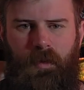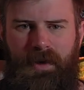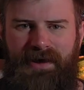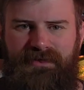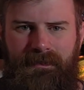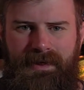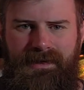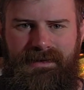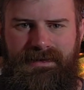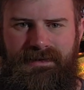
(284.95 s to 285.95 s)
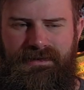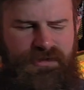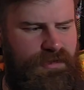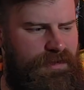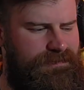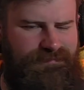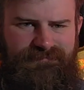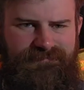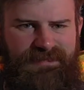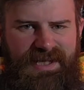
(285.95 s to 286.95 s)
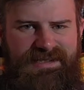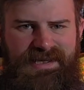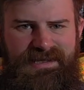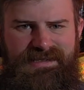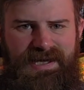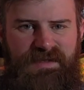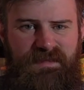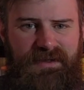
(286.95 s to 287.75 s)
we have to build. So let's get these guys